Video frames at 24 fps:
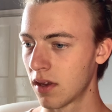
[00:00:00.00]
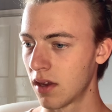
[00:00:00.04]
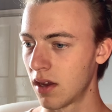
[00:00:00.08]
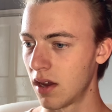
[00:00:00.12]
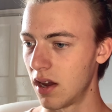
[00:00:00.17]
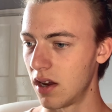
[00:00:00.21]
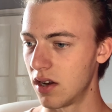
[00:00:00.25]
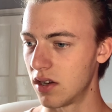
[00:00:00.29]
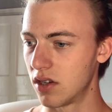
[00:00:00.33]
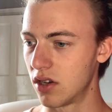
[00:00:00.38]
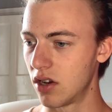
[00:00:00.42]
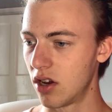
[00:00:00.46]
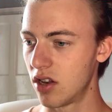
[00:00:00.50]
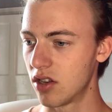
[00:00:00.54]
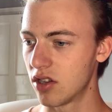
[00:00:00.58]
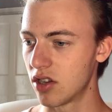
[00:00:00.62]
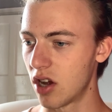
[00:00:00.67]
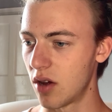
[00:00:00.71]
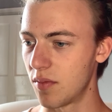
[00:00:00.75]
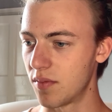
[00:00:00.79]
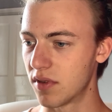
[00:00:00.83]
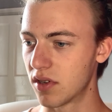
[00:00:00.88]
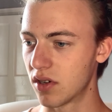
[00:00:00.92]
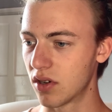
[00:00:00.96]
It turns
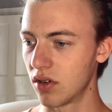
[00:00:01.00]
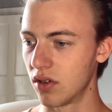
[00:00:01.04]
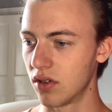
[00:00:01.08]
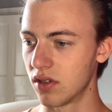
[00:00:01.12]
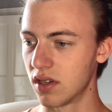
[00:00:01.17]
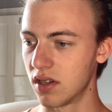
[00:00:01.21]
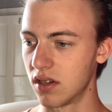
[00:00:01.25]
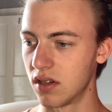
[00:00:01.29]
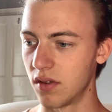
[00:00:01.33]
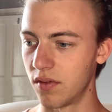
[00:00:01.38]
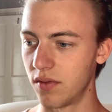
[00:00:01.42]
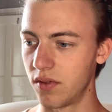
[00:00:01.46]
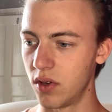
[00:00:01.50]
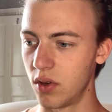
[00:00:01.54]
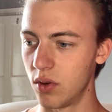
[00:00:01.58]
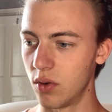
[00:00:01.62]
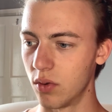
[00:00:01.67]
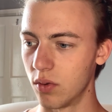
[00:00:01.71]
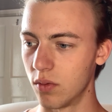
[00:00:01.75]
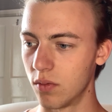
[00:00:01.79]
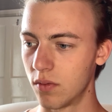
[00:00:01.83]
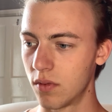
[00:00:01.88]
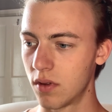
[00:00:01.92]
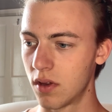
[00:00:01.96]
obstacles into
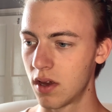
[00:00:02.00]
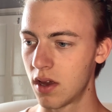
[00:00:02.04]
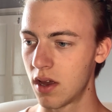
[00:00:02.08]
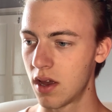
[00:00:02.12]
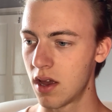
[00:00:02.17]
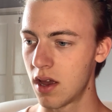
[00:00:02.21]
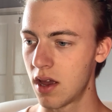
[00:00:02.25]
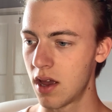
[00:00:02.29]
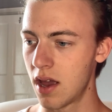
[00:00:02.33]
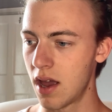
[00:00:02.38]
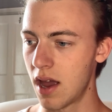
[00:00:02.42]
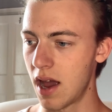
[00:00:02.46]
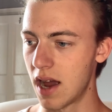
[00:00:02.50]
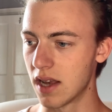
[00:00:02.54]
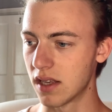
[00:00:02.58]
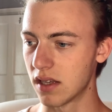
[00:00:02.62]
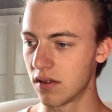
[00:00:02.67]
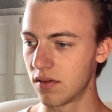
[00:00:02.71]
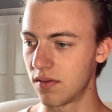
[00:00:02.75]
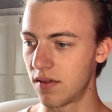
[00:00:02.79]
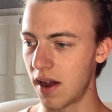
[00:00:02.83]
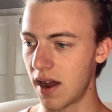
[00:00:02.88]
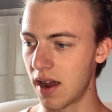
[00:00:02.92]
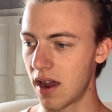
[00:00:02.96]
fuel, as a
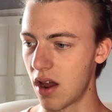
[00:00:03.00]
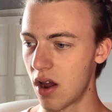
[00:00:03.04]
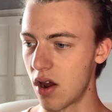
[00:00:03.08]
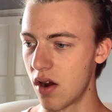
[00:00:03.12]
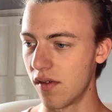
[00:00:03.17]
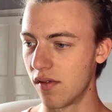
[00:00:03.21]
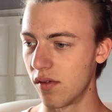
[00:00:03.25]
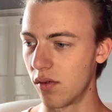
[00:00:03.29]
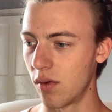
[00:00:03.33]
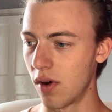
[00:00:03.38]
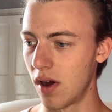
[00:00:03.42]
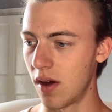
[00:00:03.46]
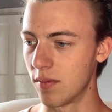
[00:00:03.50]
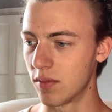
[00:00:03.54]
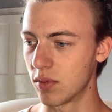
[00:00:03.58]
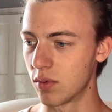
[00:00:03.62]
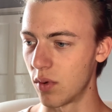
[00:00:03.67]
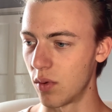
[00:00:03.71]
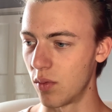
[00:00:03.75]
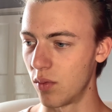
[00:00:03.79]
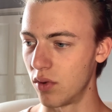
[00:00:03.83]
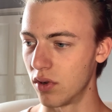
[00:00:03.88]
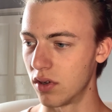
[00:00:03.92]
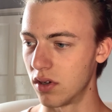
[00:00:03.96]
fire overwhelms
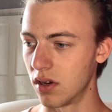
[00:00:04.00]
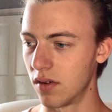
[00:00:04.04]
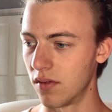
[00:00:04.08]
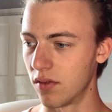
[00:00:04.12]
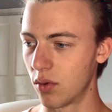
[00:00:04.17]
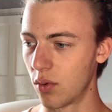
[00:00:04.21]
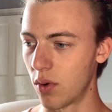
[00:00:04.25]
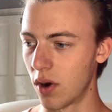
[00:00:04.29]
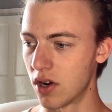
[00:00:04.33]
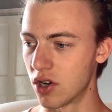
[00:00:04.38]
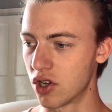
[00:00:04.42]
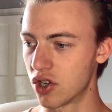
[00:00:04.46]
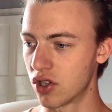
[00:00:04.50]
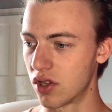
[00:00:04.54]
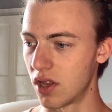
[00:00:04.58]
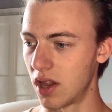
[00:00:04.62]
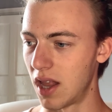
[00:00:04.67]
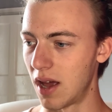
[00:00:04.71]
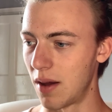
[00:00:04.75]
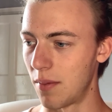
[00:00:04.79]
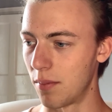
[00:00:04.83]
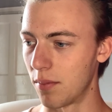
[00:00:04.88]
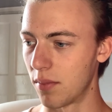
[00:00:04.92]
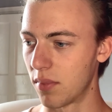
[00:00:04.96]
what would have quenched the
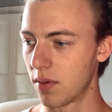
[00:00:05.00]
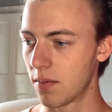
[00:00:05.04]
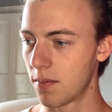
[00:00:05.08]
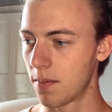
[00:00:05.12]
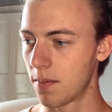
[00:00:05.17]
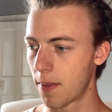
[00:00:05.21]
lamp.